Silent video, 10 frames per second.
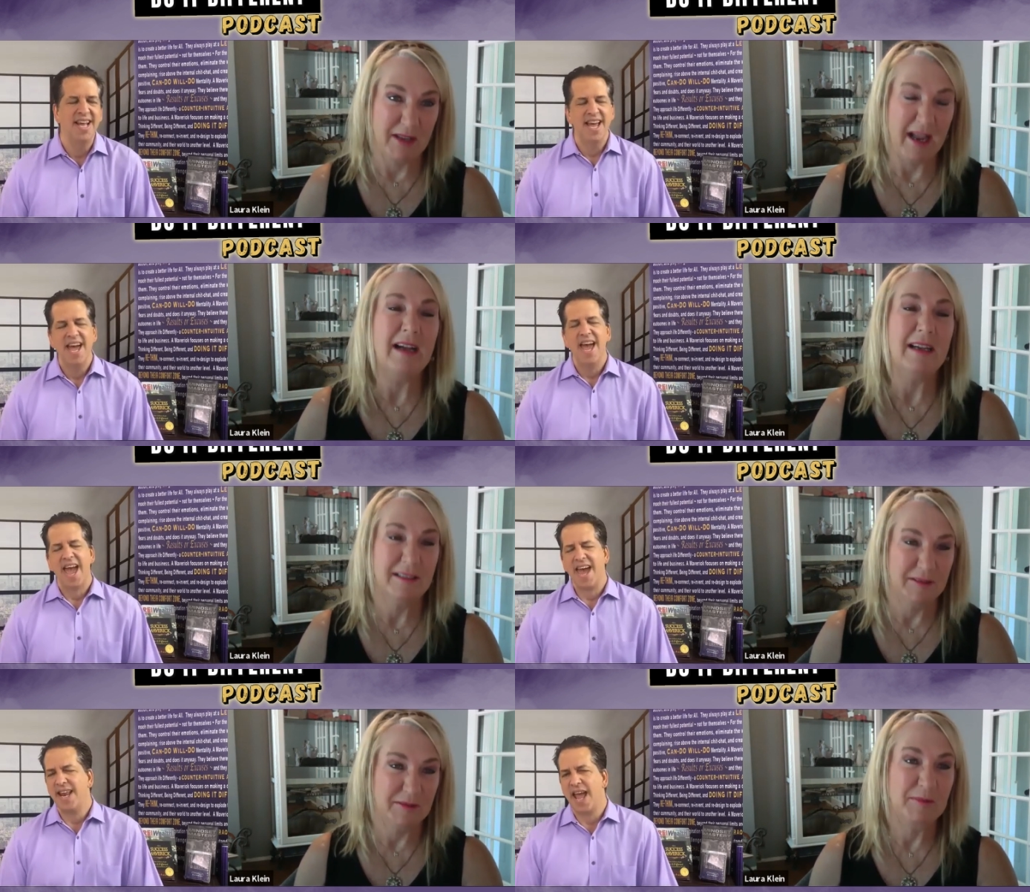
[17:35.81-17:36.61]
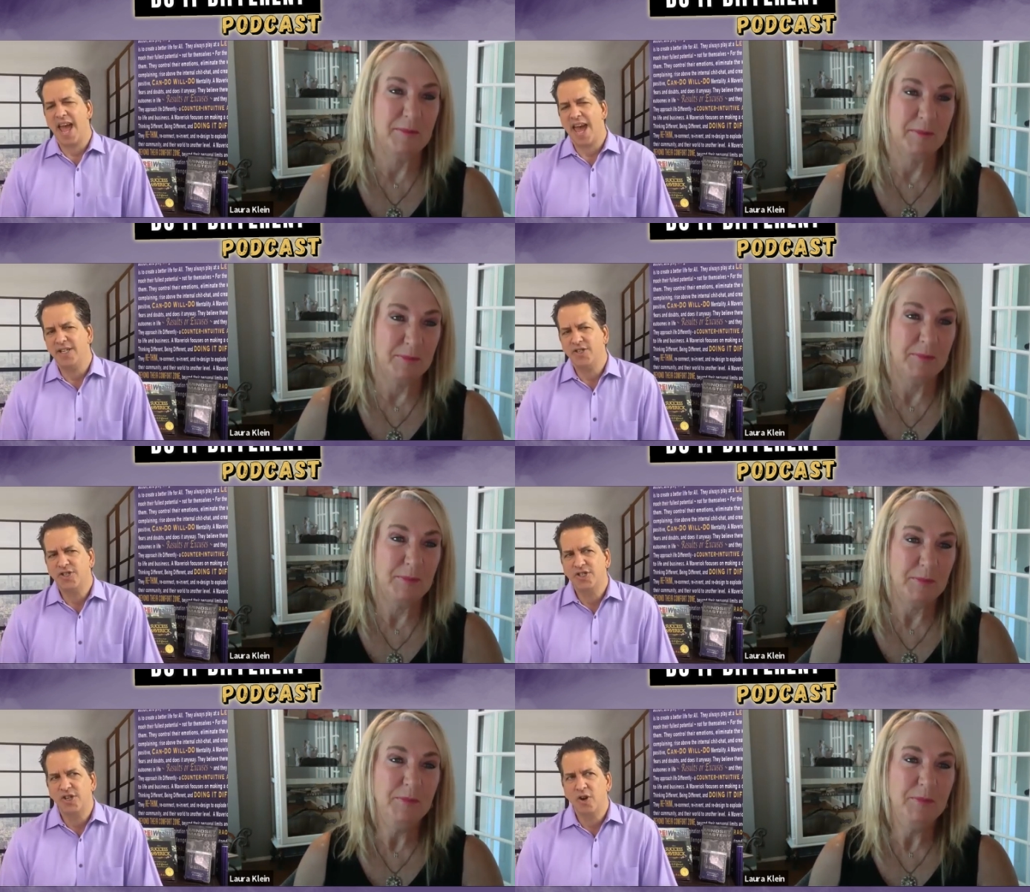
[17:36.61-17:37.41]
Speaker 1: Yeah. And and it's
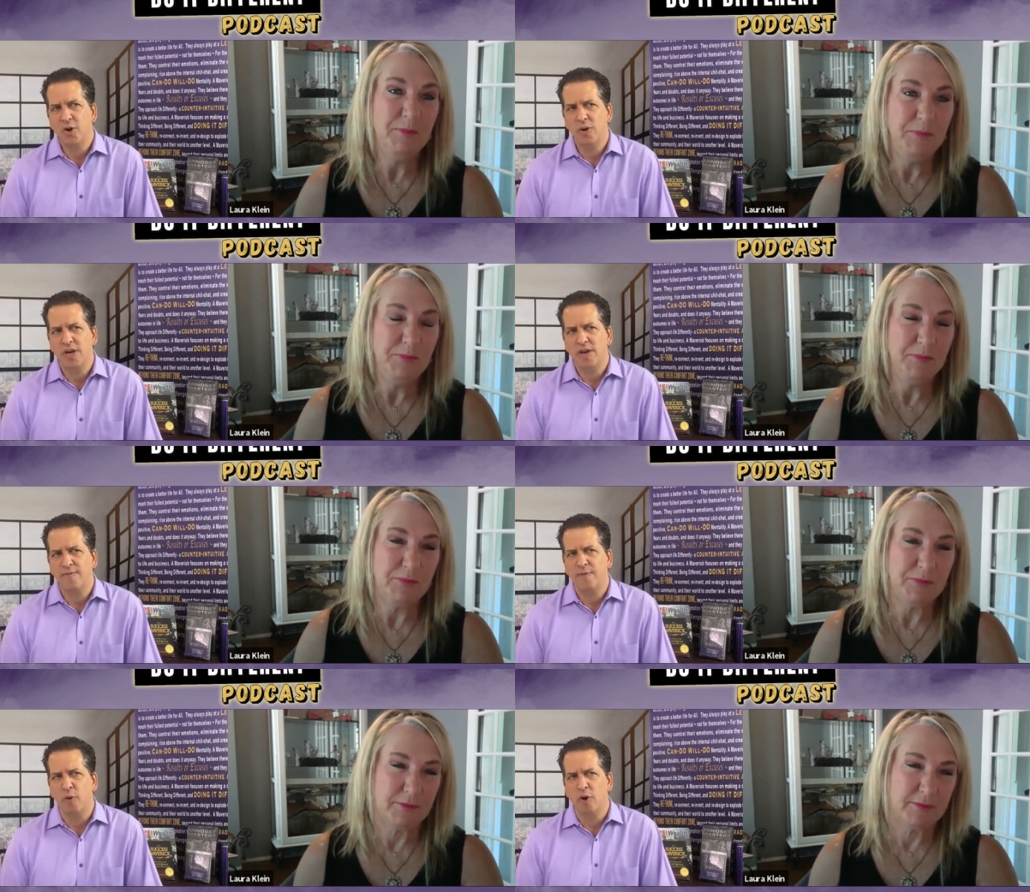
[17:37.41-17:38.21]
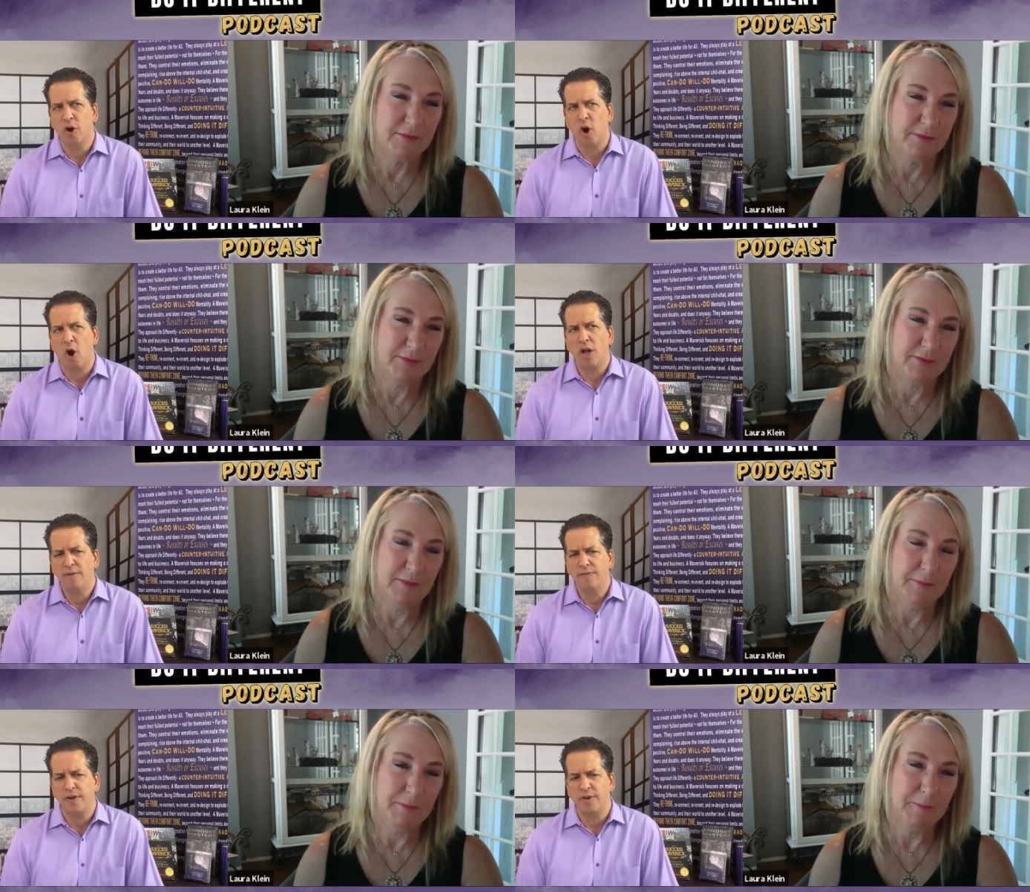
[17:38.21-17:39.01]
so for all
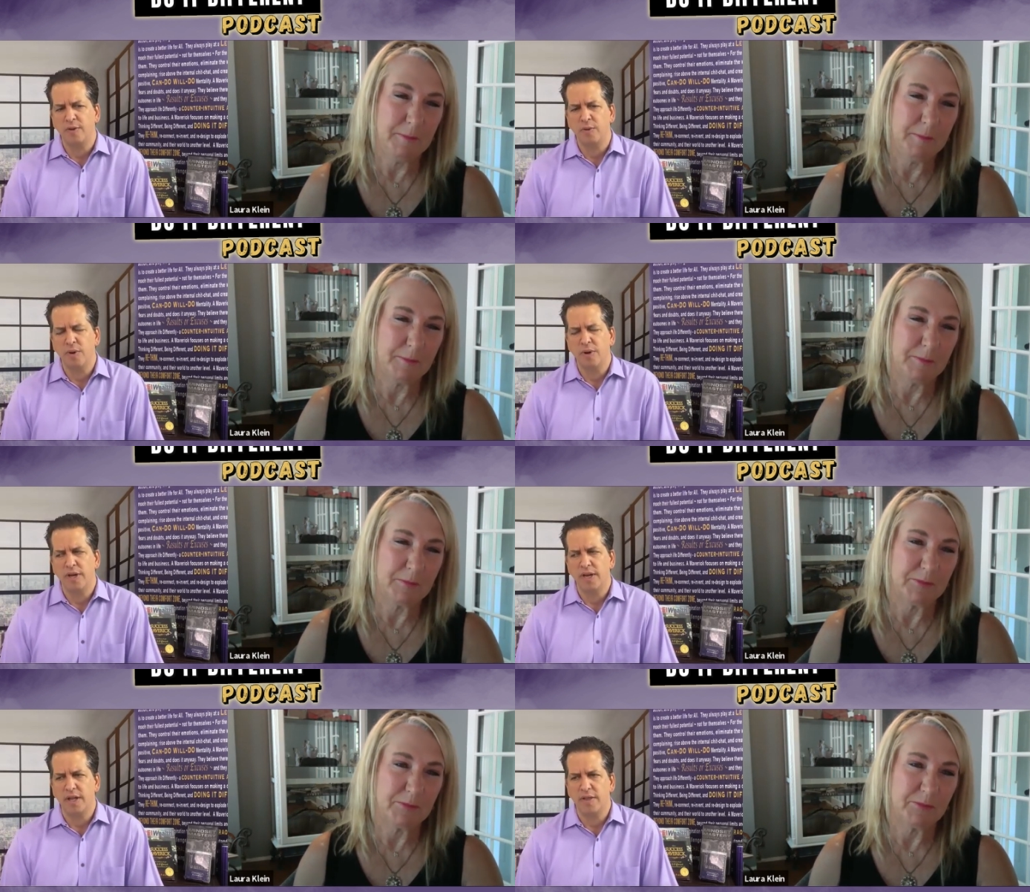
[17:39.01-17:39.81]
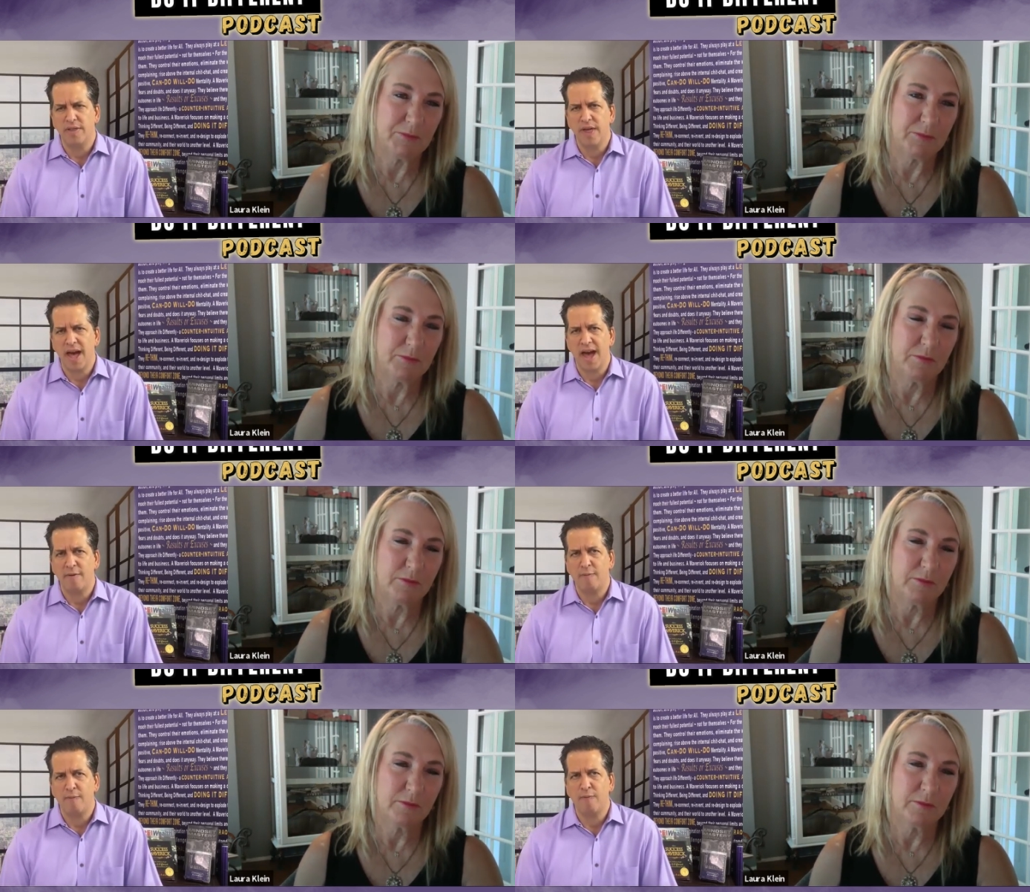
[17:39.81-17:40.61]
of you it, that
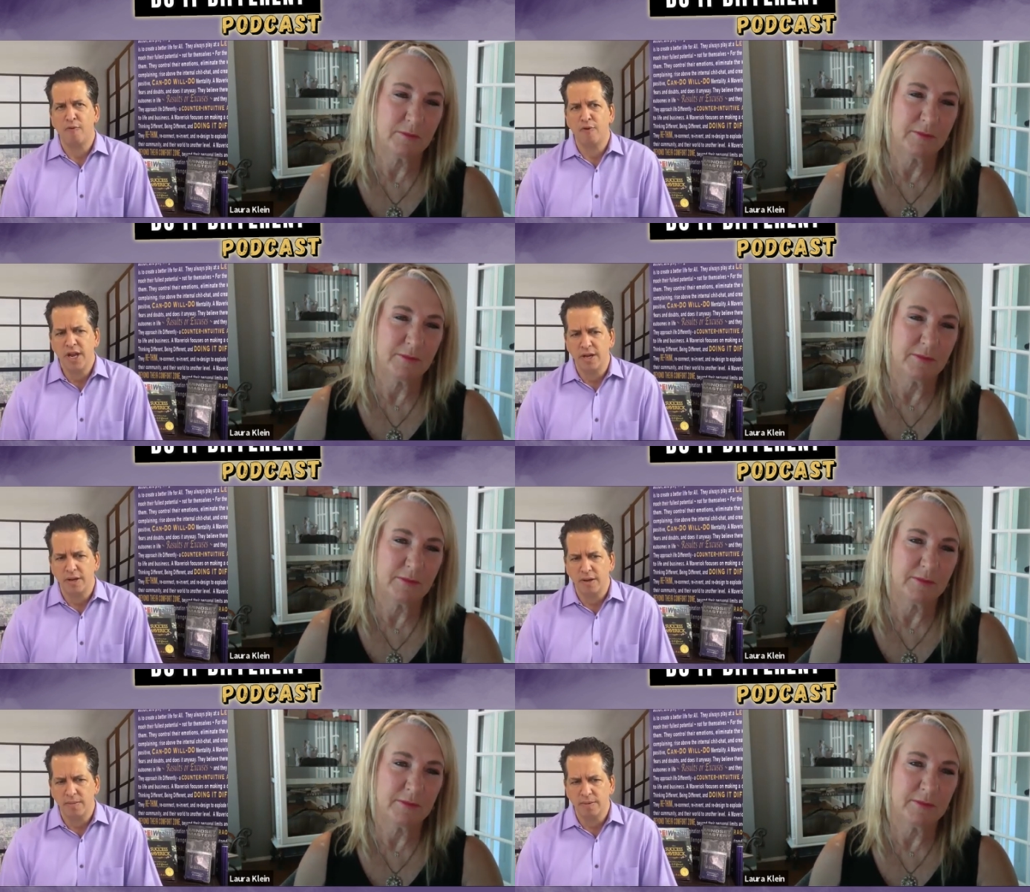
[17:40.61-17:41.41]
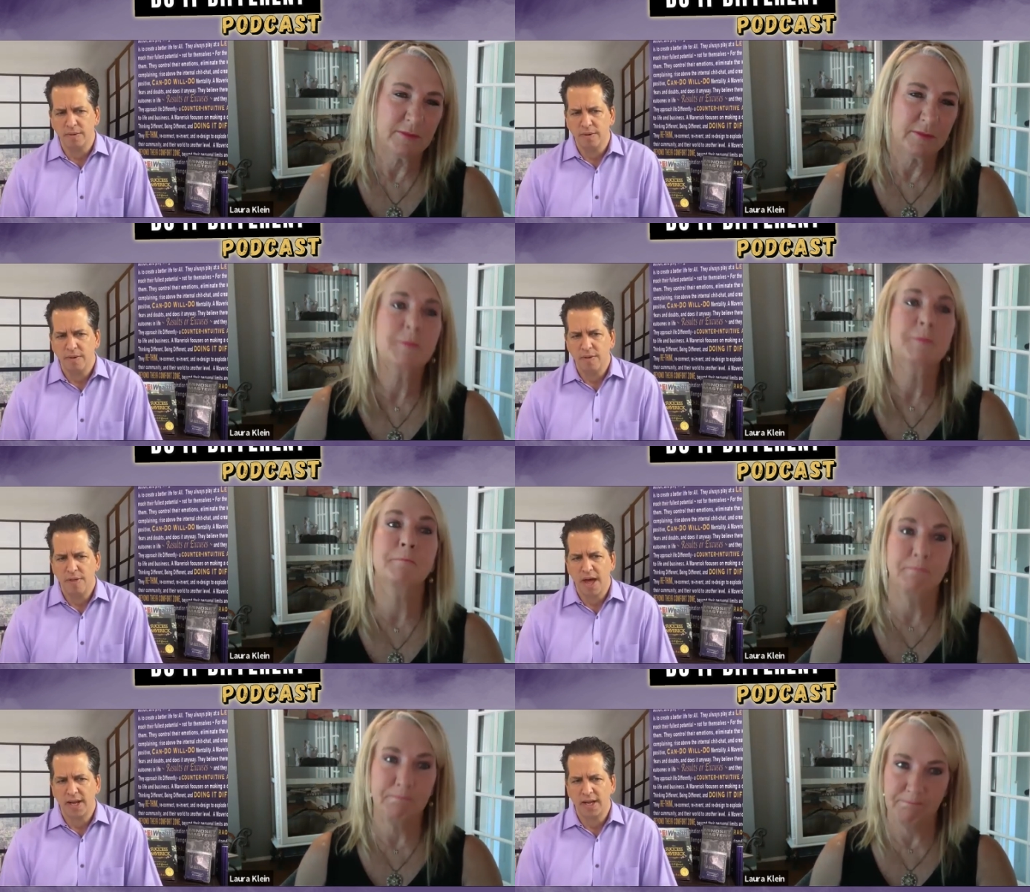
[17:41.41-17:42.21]
freedom
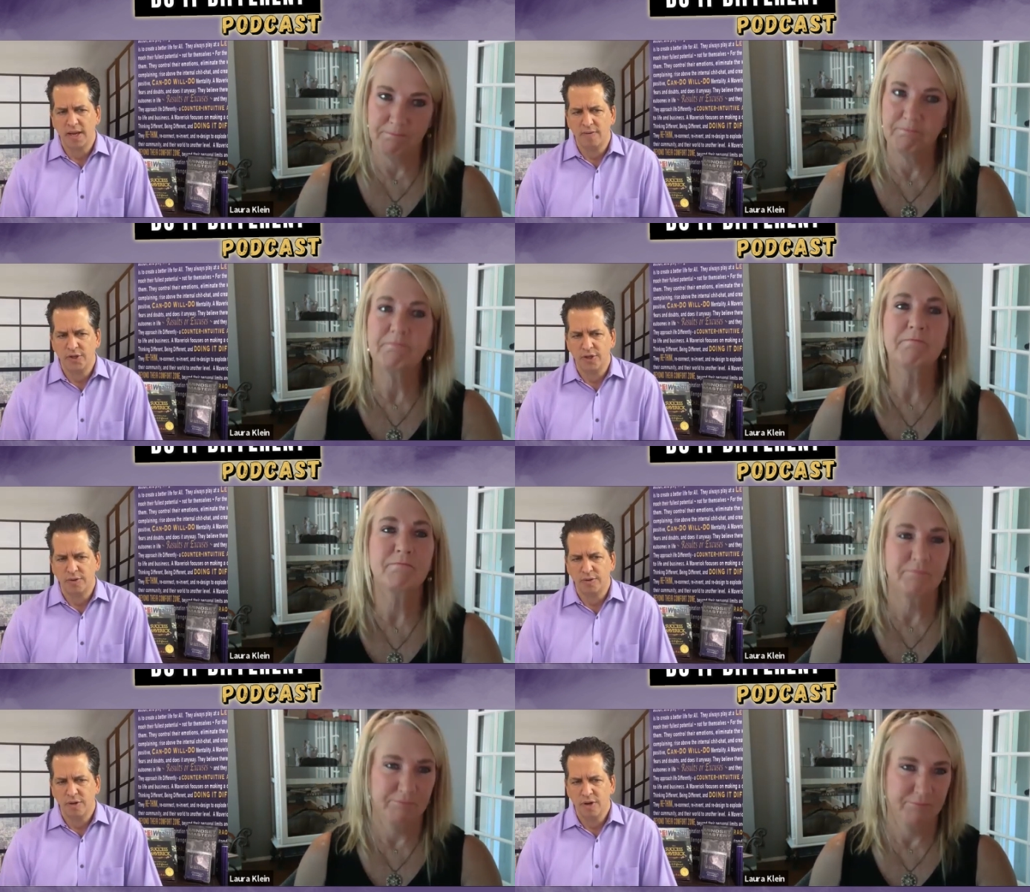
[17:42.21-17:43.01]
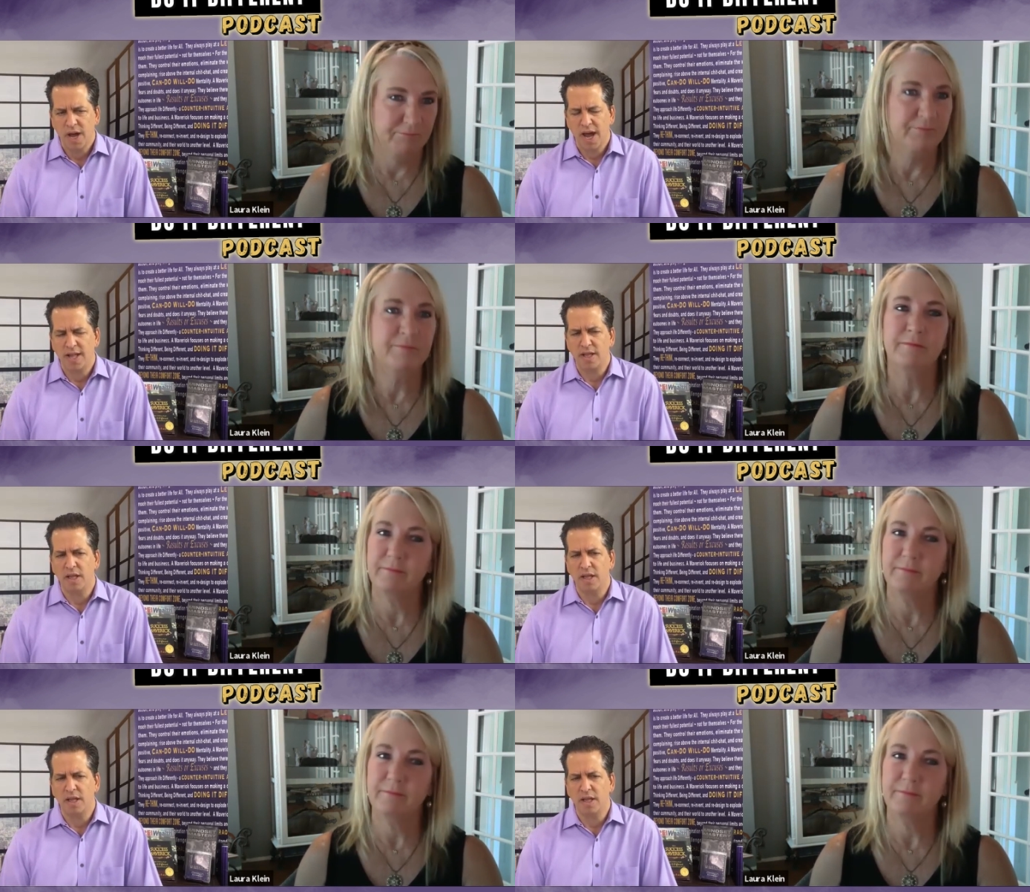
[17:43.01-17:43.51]
that mm. it gives you, mm-hmm. and mm. the